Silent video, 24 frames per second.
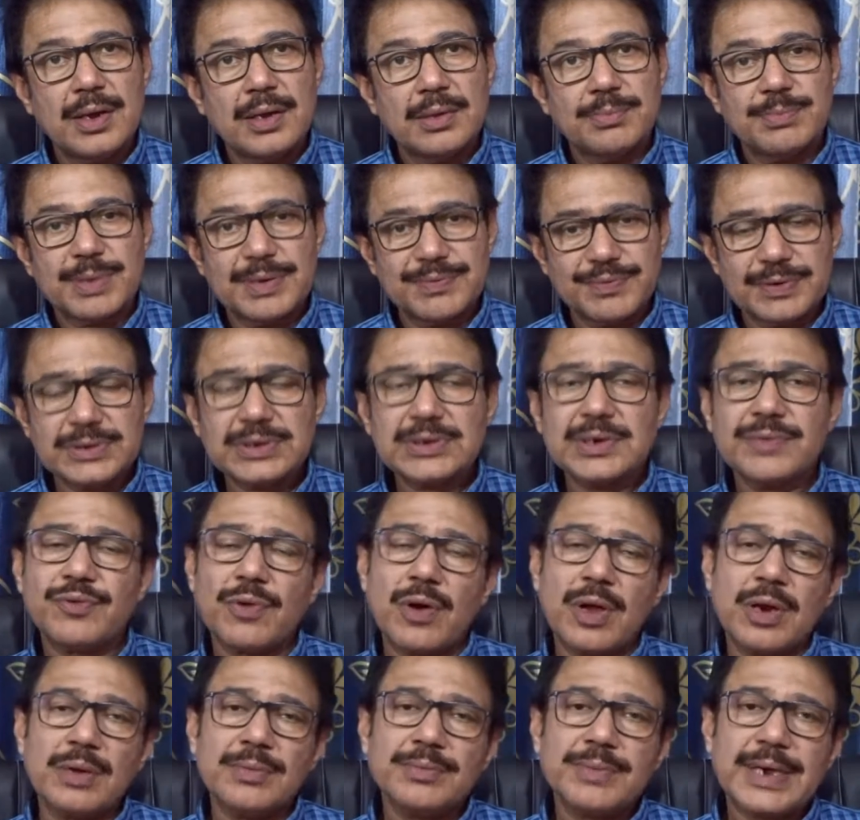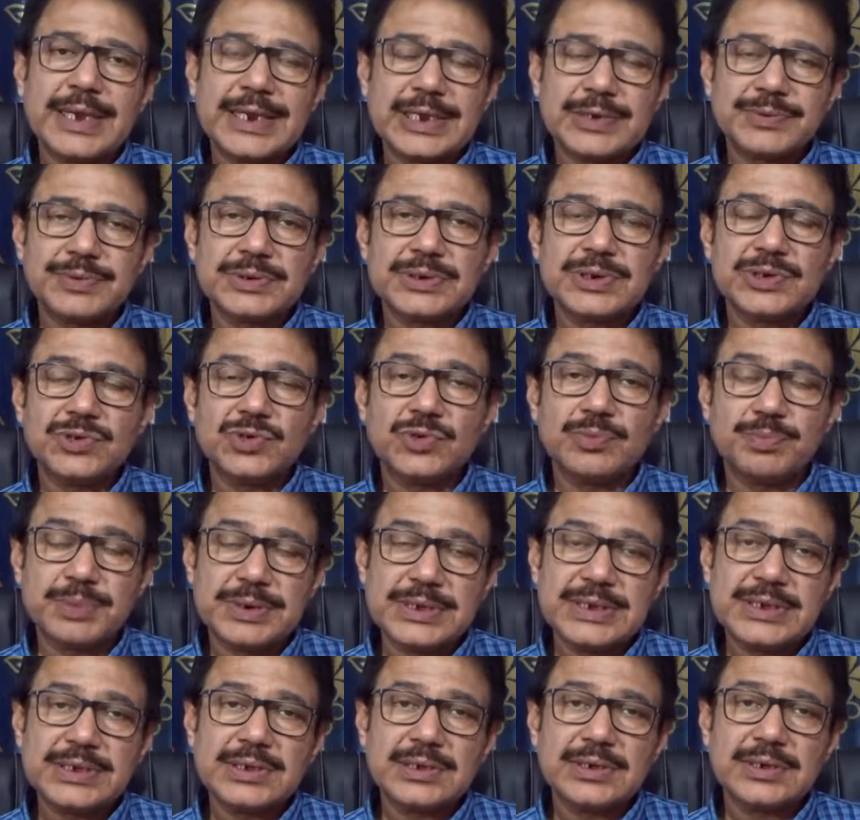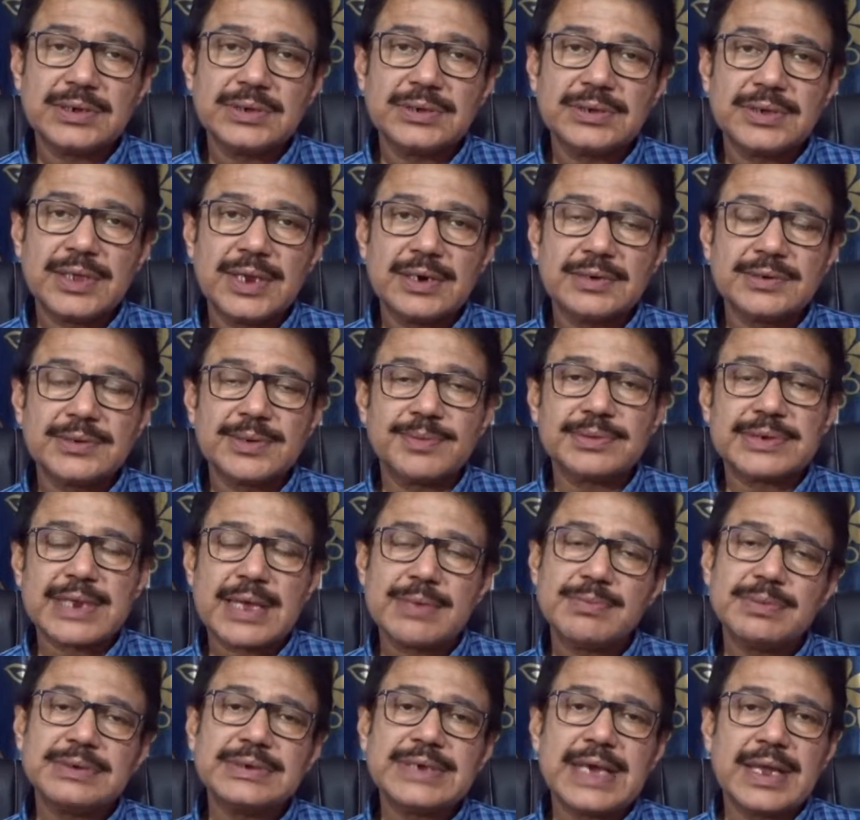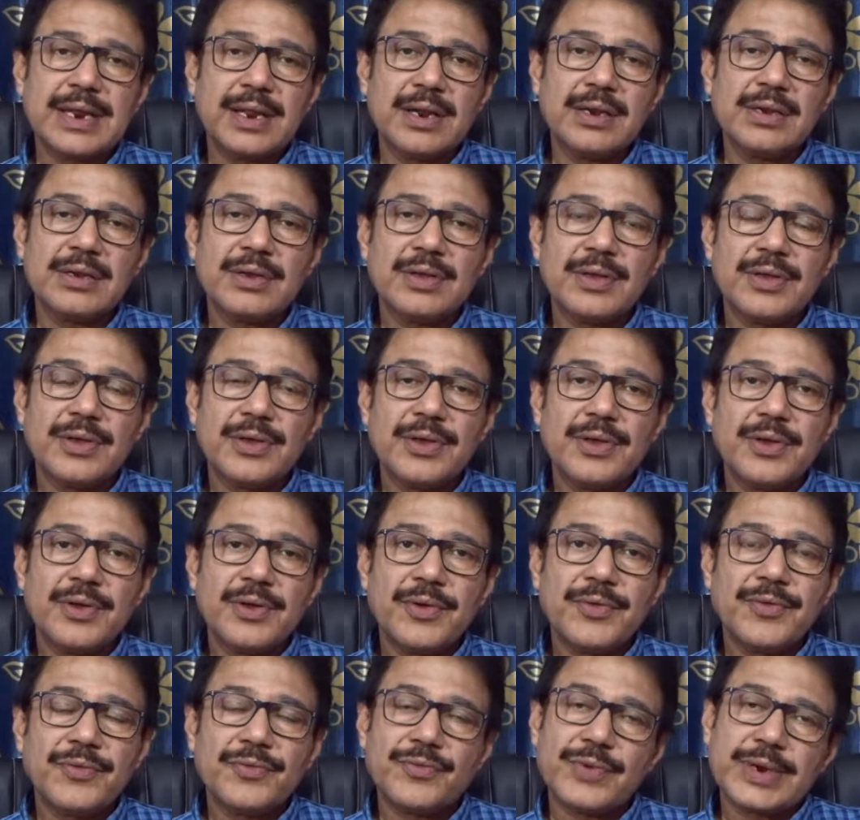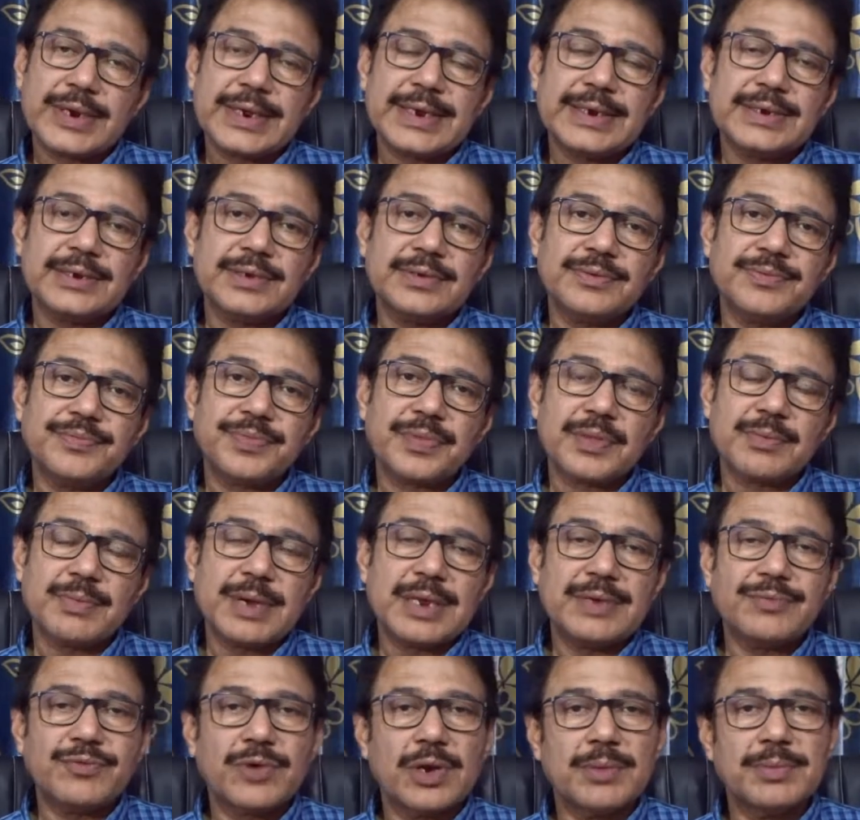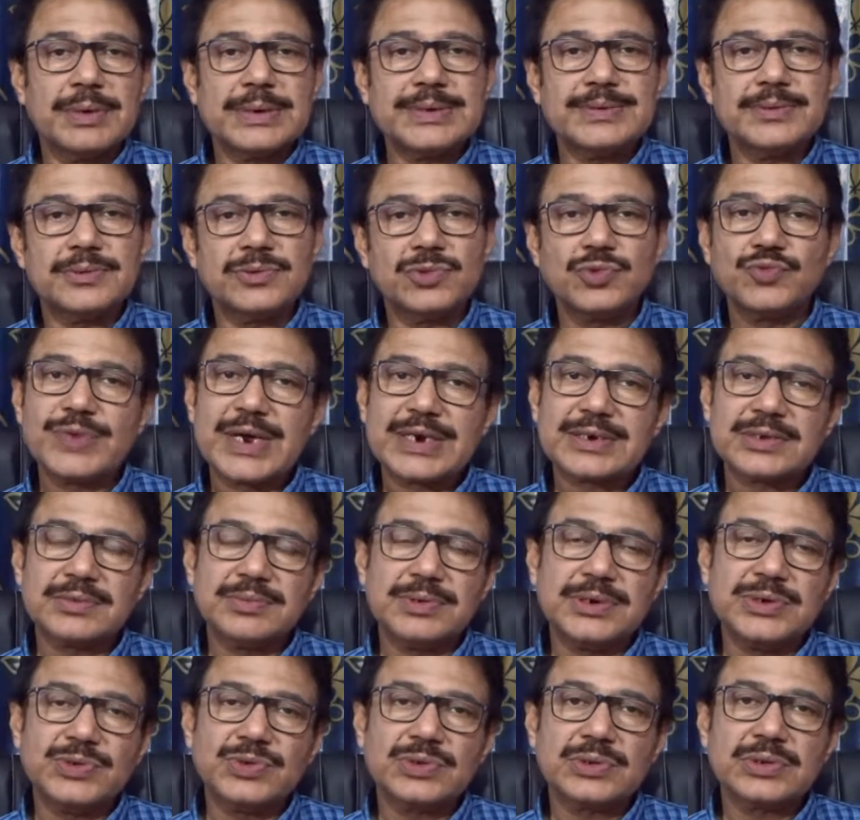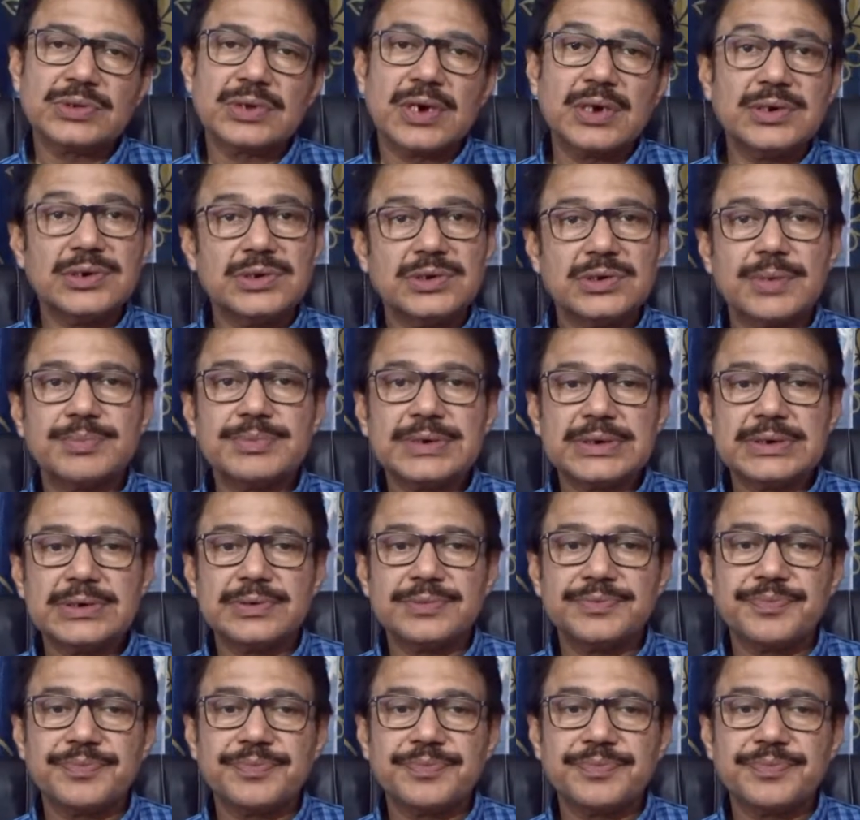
But first of all, I request you to please share and subscribe my channel for getting my informative true facts videos uninterrupted.